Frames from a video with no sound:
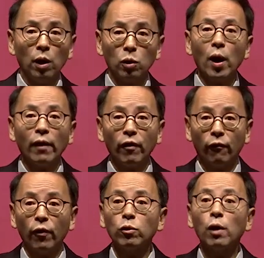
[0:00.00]
to
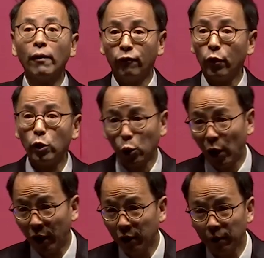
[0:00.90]
have free
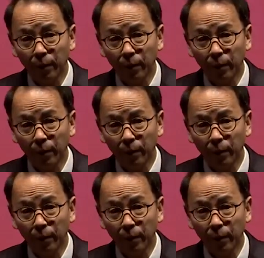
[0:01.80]
trade.